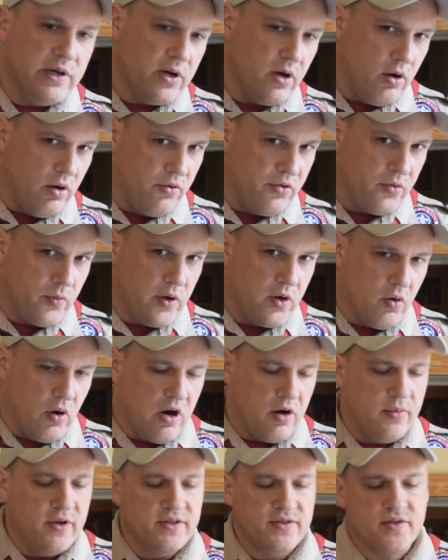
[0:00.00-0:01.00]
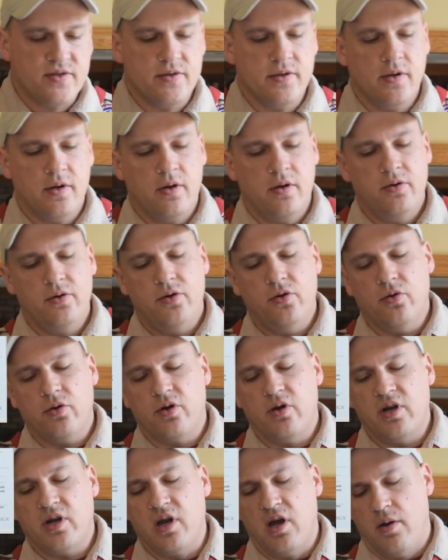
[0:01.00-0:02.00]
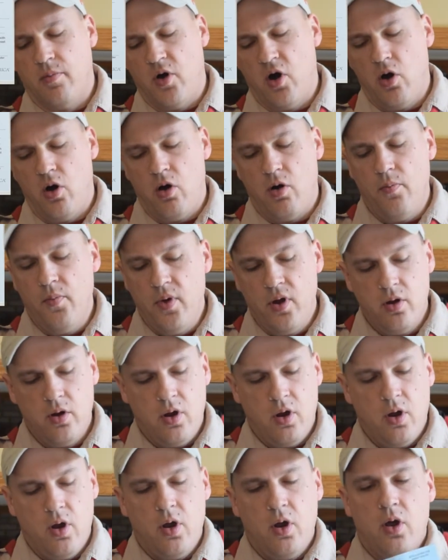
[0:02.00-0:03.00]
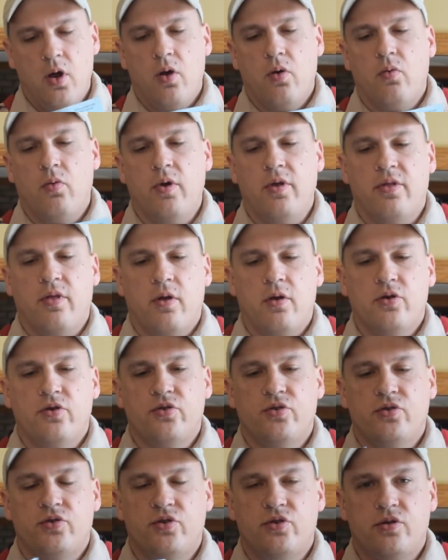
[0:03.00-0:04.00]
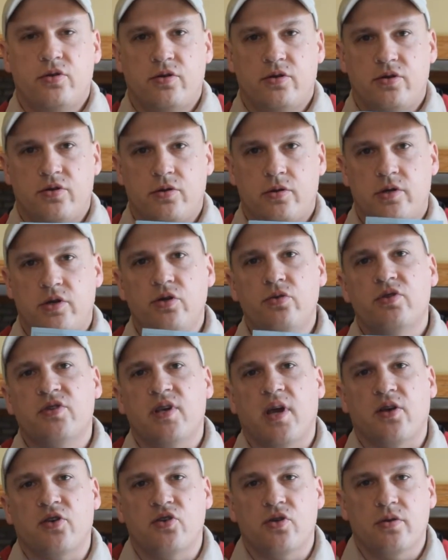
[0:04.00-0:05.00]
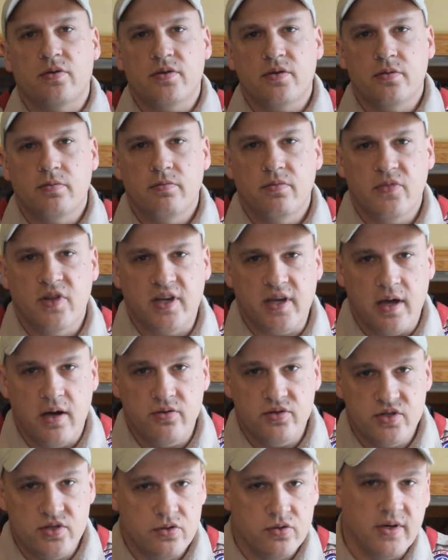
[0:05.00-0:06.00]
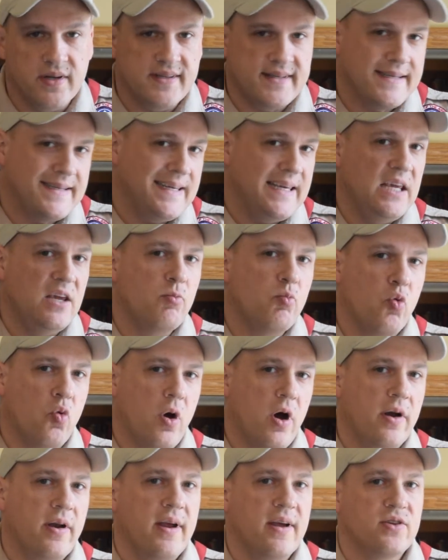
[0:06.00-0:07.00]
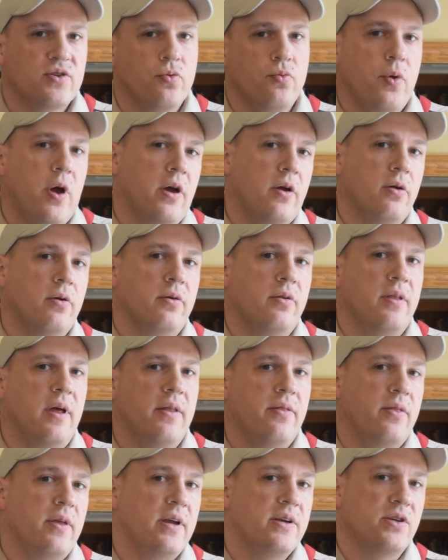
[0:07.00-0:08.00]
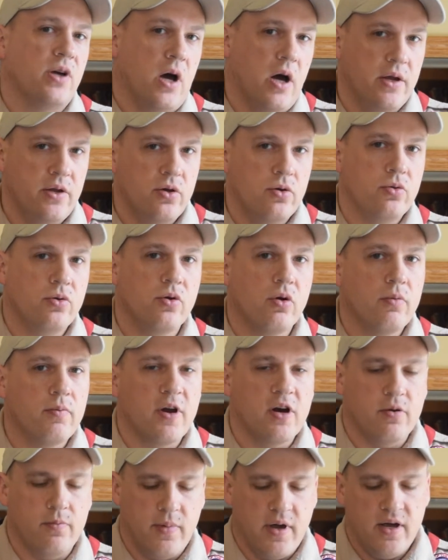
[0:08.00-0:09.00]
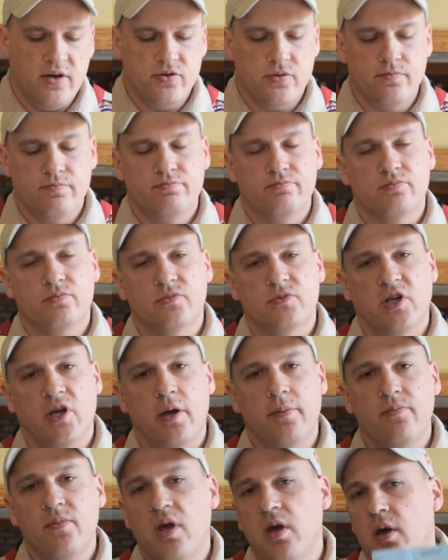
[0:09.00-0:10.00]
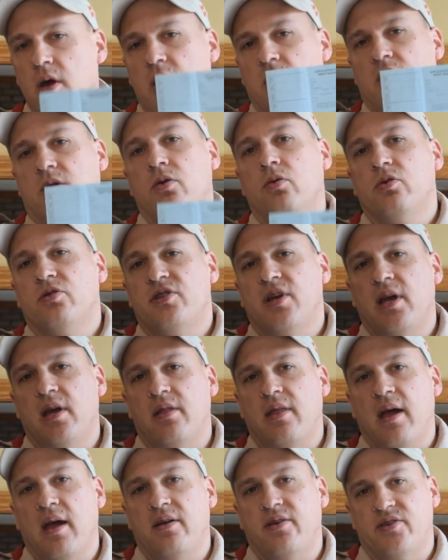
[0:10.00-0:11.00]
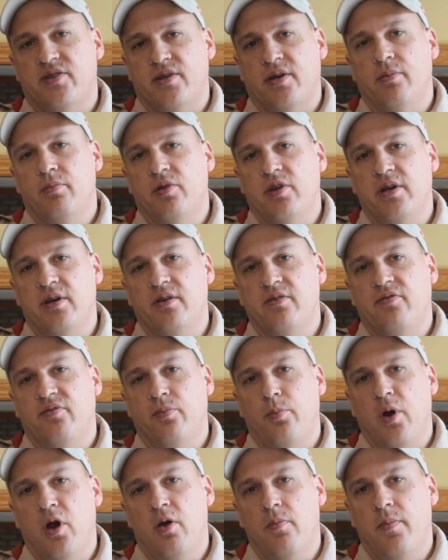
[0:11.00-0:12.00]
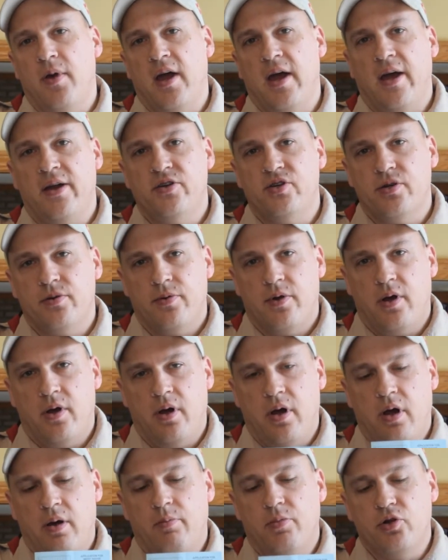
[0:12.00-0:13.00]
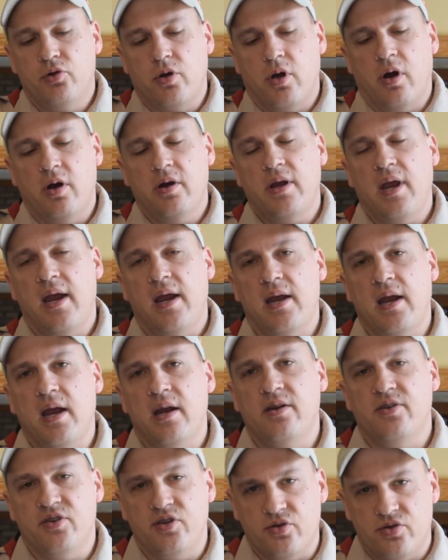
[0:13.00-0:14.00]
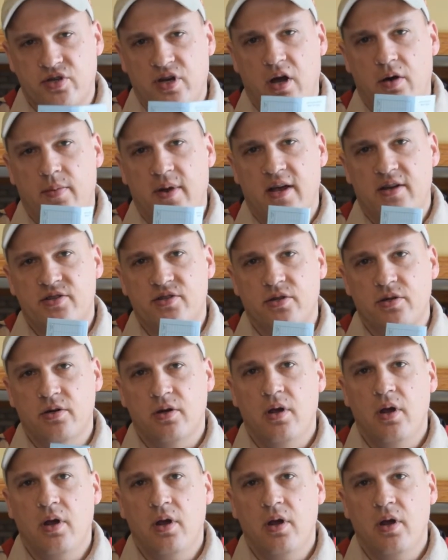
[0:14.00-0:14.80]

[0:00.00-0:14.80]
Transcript: all of the requirements, you're going to come home with 2 sections. The counselor gets to keep one as a record that they taught you your merit badge. Okay? You will take that completed merit badge blue card and hand it to your Scoutmaster.